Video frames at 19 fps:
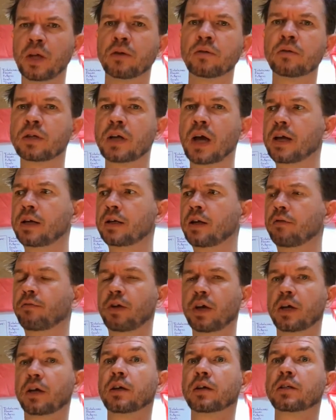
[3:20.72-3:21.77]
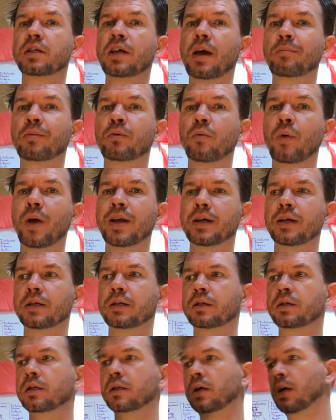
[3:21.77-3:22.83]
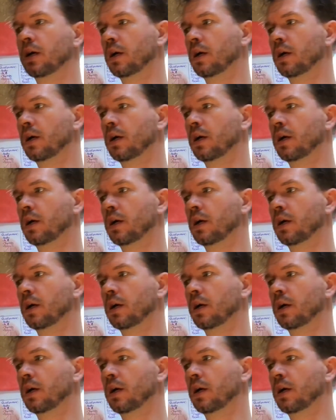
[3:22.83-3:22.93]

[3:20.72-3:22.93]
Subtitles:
scientific except when it's